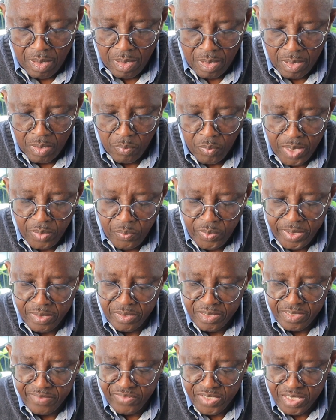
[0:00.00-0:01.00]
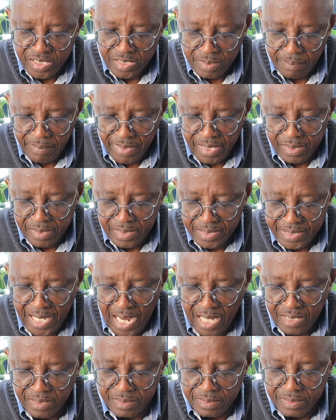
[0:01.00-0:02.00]
You know, when we're going to visit a medical
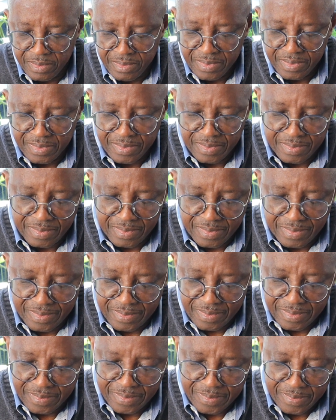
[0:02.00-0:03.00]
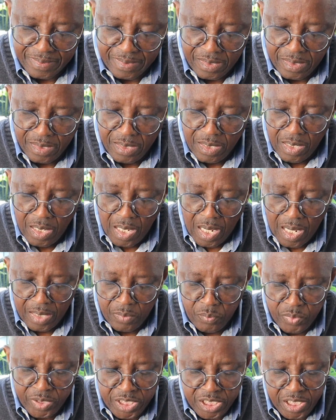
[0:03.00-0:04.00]
doctor
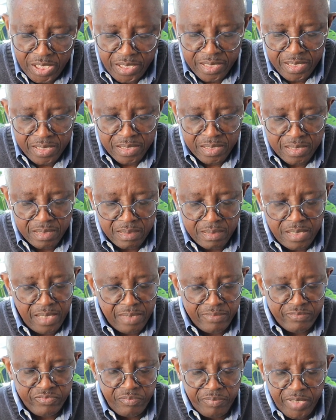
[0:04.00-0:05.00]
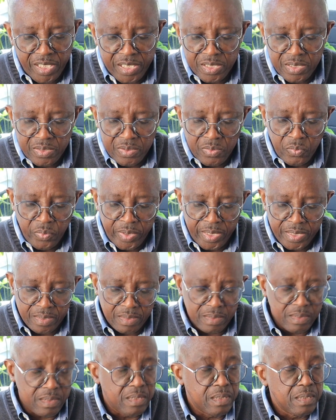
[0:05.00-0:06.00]
and we share this information with
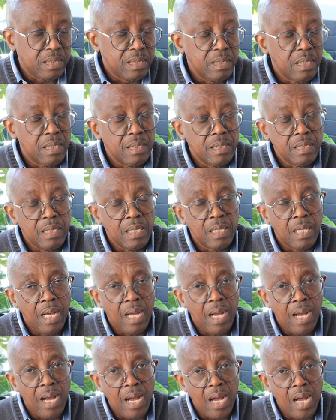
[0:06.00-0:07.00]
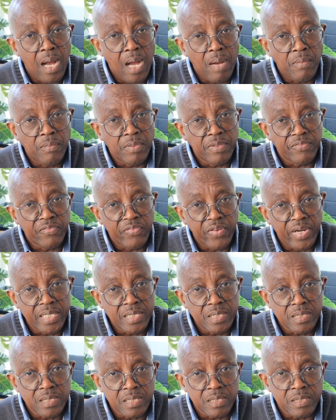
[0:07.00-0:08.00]
our
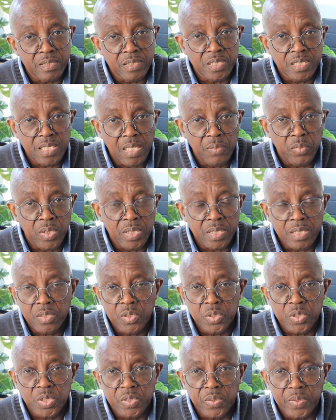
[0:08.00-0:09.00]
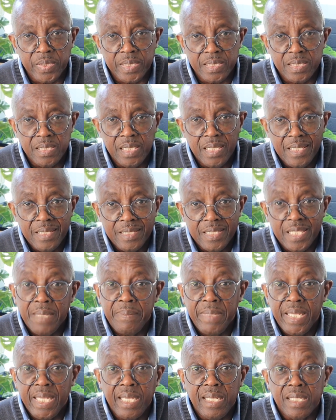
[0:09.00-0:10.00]
friends or someone close to us, they
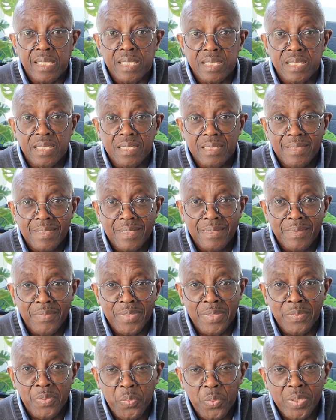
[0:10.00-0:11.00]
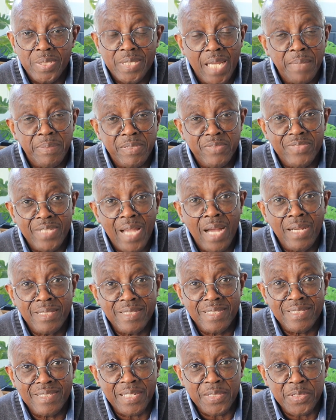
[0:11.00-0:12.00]
may ask, Well, what type of
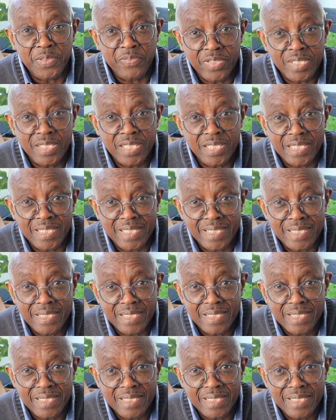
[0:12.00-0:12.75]
doctor are you visiting?